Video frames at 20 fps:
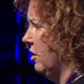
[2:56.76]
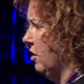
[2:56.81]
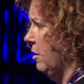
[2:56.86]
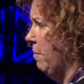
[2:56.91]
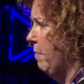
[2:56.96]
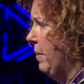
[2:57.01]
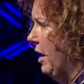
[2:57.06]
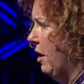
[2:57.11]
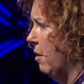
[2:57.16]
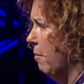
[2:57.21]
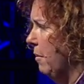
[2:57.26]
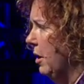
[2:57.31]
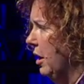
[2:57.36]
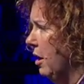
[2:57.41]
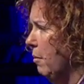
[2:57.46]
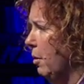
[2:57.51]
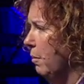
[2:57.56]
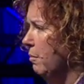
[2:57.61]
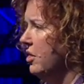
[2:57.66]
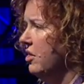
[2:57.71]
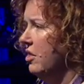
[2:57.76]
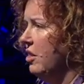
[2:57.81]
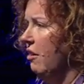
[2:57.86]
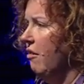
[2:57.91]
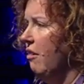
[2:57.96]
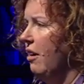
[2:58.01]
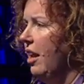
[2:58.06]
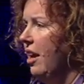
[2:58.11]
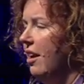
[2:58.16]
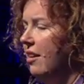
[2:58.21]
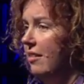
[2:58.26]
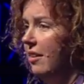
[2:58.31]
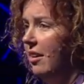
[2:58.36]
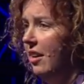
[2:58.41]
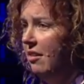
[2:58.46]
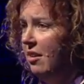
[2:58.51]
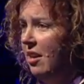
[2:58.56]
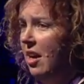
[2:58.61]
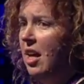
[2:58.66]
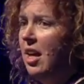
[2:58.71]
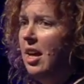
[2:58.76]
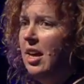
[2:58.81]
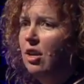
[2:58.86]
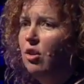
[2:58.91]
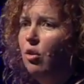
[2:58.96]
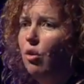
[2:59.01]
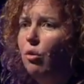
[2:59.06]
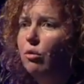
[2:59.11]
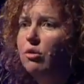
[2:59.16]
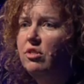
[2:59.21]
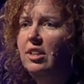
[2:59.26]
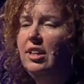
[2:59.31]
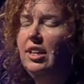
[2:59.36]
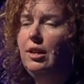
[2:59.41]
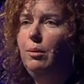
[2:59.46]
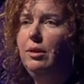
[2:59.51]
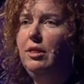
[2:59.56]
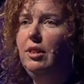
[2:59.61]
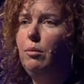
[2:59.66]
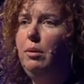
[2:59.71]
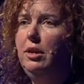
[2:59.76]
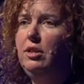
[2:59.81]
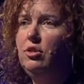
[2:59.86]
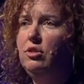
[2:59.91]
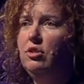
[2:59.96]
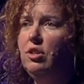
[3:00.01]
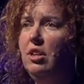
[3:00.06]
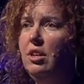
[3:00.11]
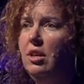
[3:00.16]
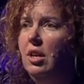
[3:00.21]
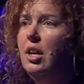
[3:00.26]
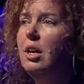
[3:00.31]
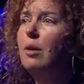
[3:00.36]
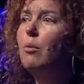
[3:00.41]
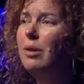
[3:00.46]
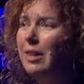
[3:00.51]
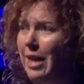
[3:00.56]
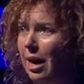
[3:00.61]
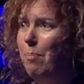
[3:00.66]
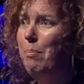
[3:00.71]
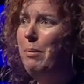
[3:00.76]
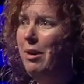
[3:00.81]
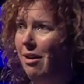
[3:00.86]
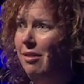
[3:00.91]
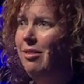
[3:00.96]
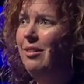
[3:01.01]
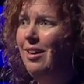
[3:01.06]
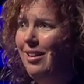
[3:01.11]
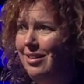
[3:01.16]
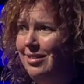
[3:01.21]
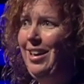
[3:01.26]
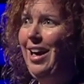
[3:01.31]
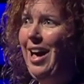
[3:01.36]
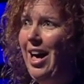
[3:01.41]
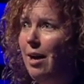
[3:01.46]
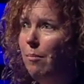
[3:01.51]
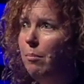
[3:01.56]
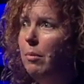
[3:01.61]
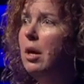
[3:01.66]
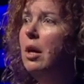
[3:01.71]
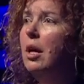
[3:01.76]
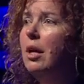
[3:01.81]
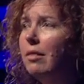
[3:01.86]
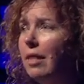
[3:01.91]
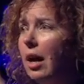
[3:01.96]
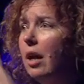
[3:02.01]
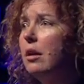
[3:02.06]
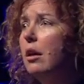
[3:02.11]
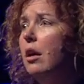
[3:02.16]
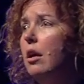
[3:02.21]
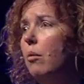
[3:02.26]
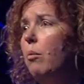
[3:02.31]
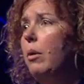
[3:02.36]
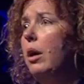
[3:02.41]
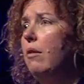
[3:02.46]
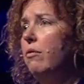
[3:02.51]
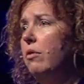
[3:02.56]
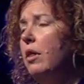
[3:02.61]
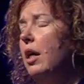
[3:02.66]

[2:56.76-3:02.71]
to the bare minimum, sterilizing it, you know, dealing with the question, will that be on the exam? That kind of way of